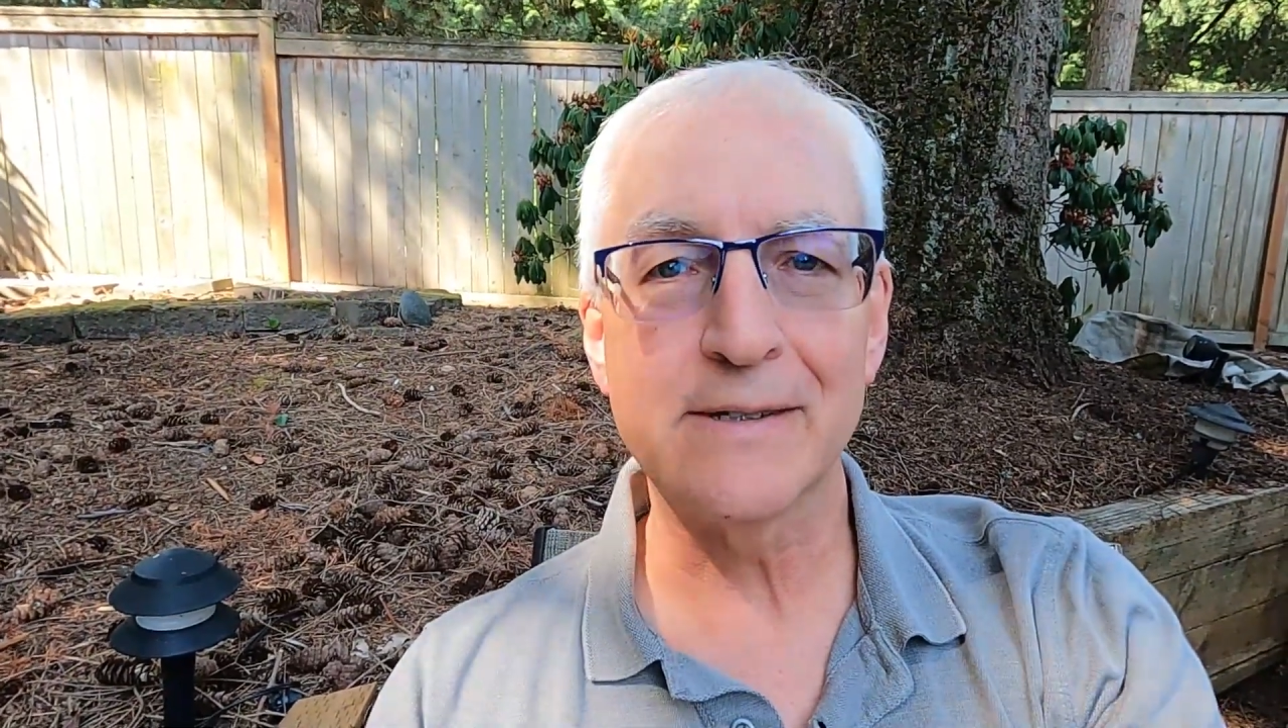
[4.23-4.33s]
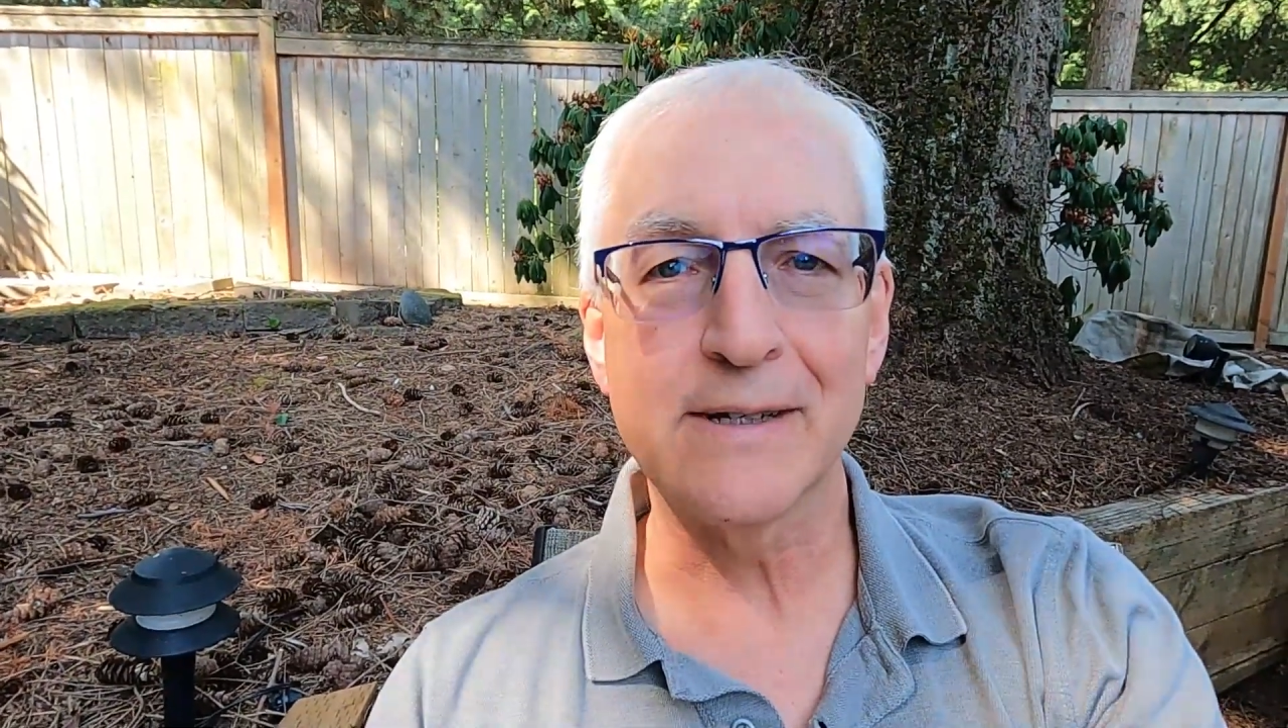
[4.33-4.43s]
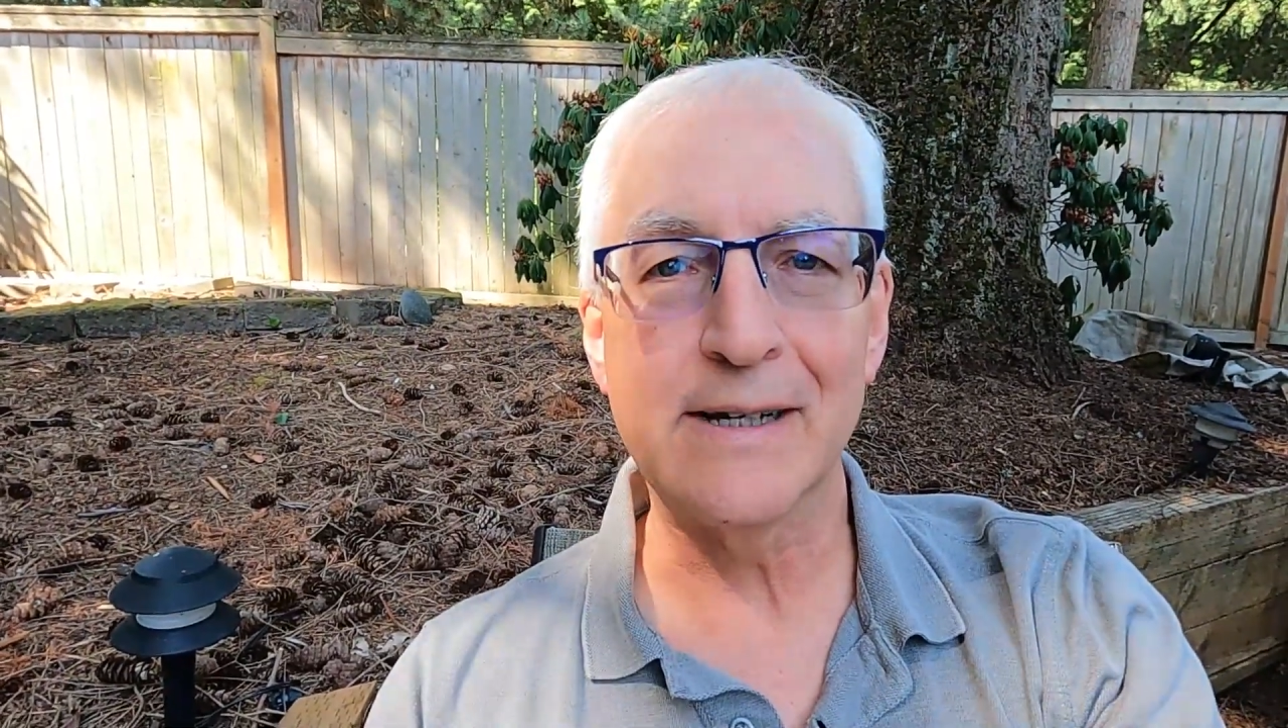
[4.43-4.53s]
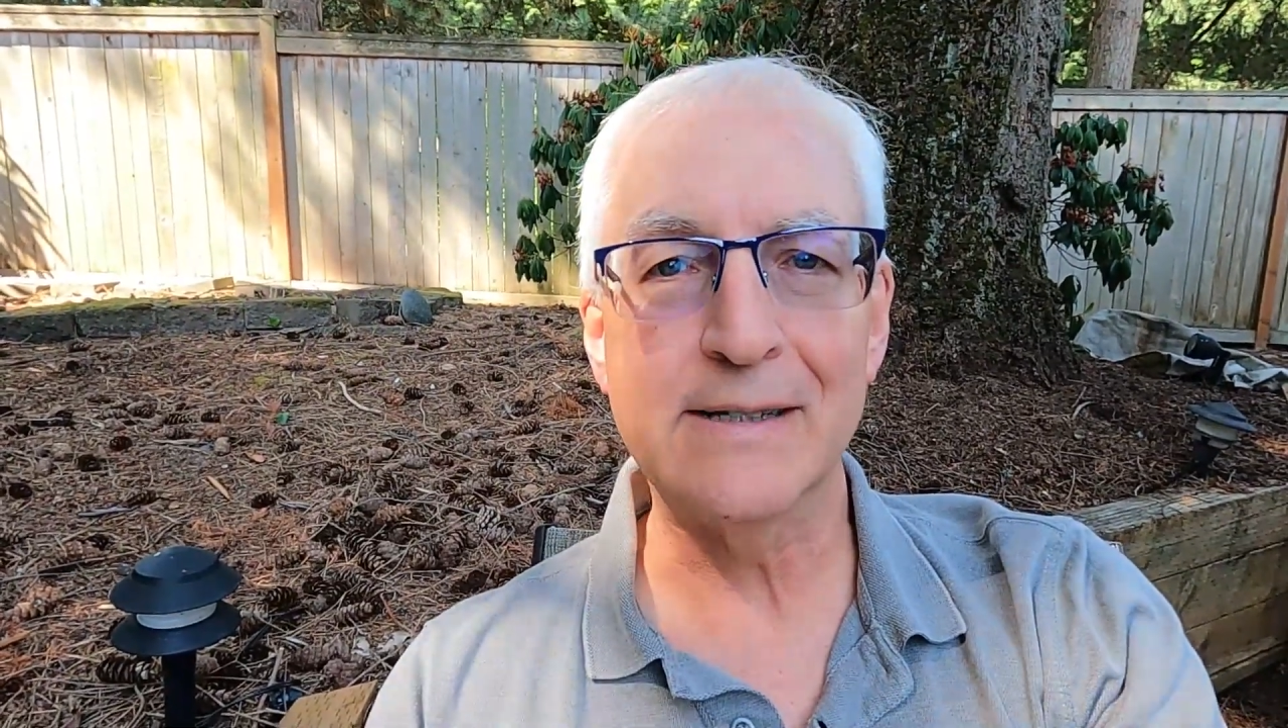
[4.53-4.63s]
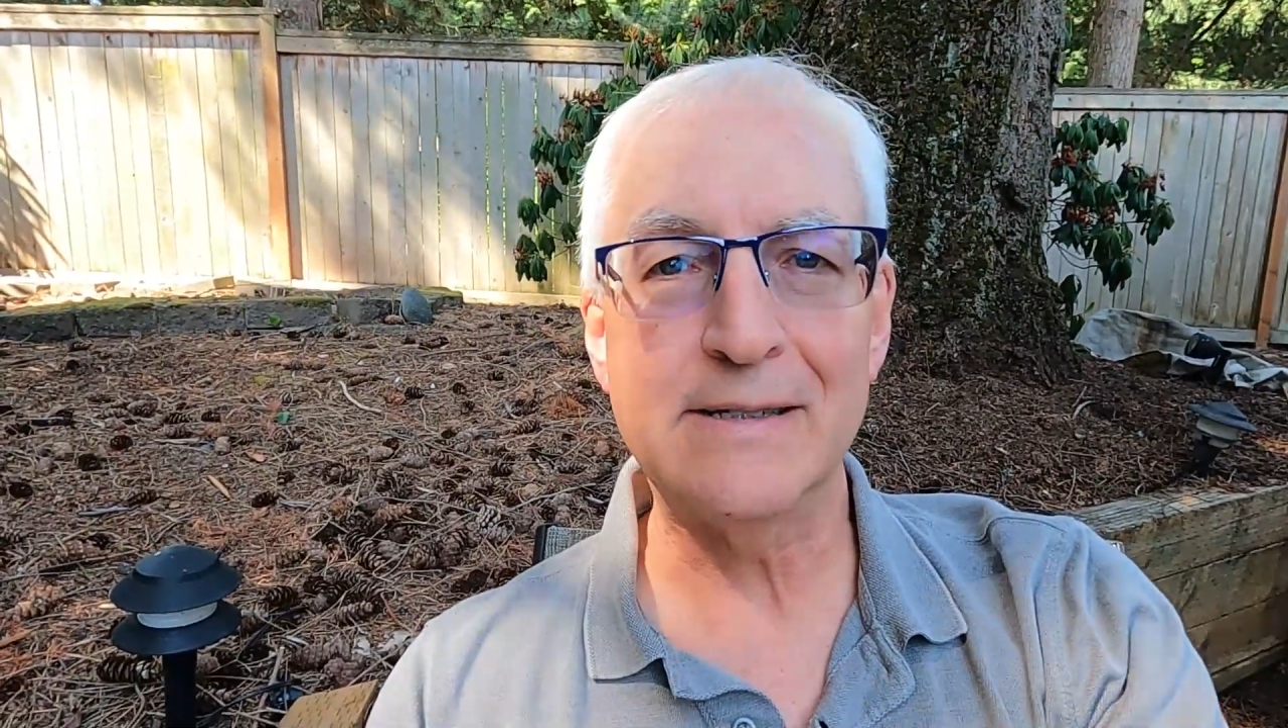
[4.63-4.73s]

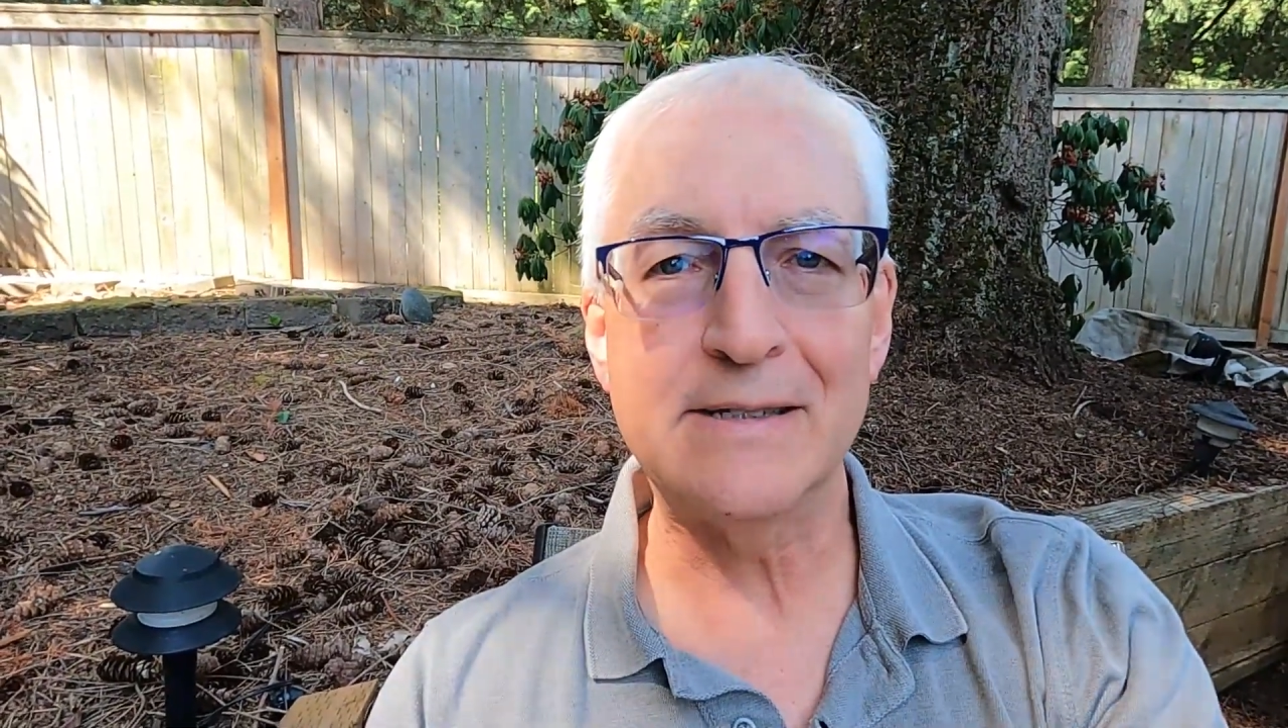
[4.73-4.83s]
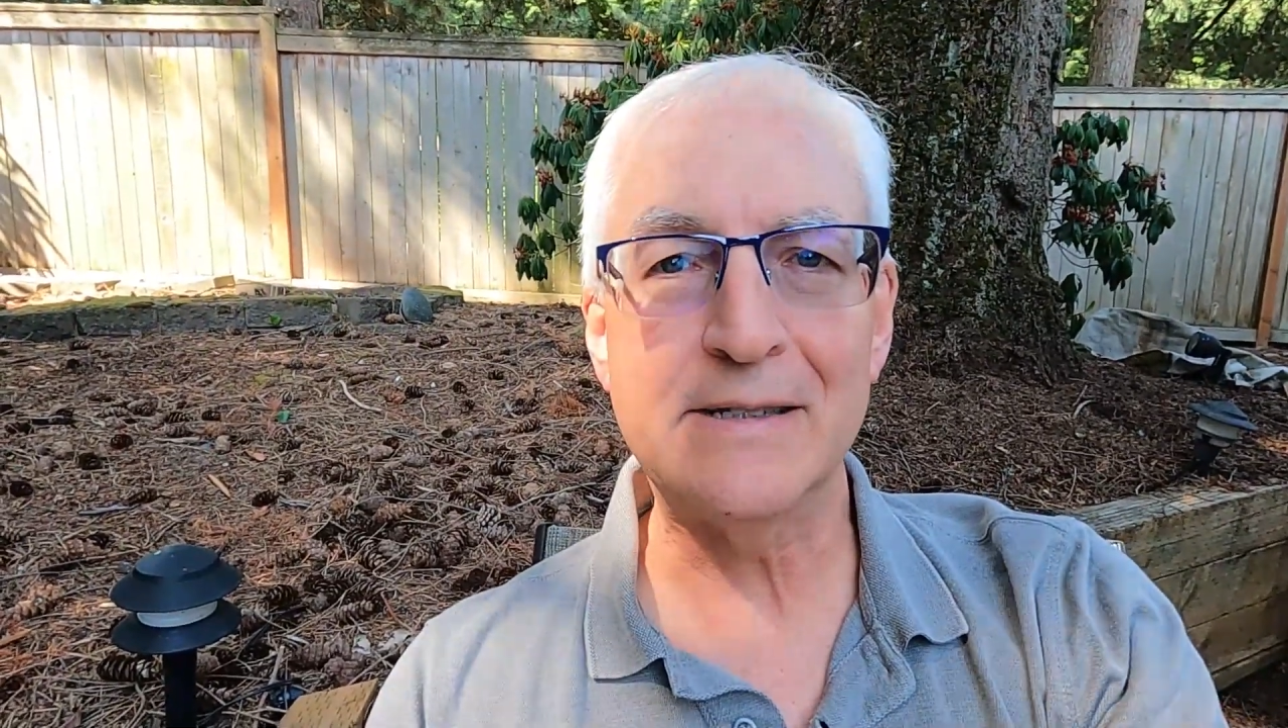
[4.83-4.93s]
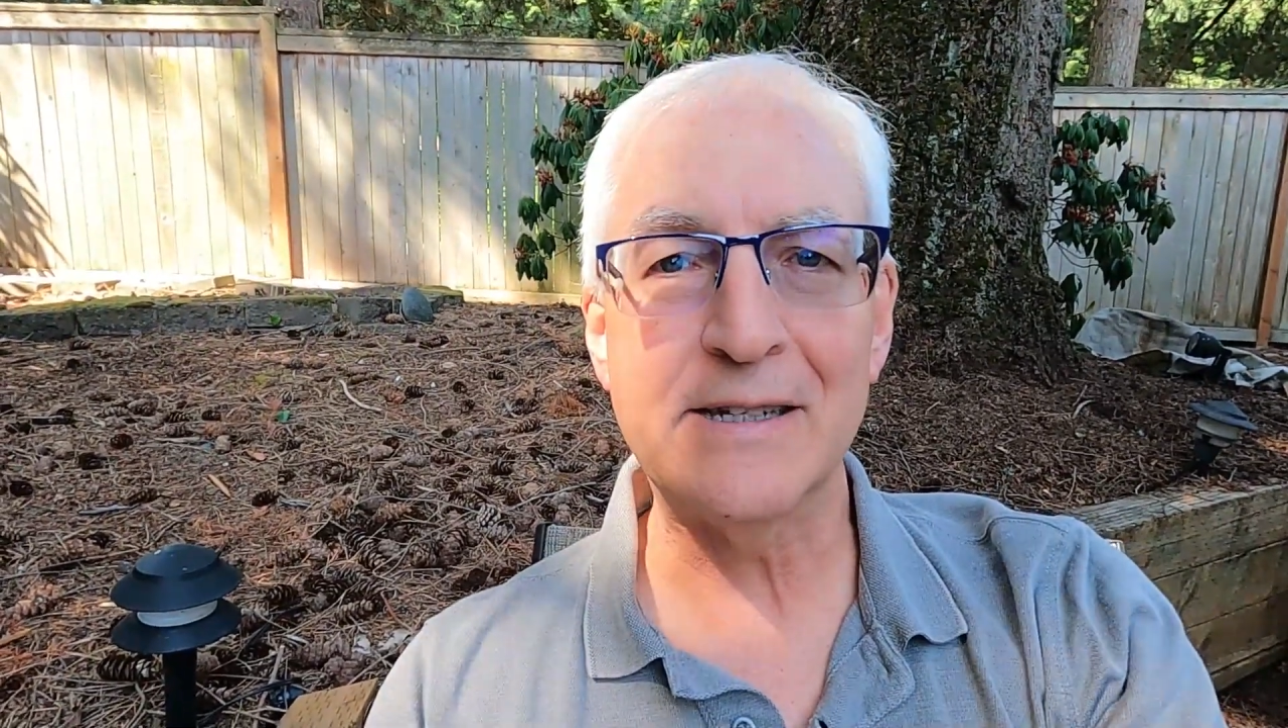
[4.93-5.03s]
Uh, this is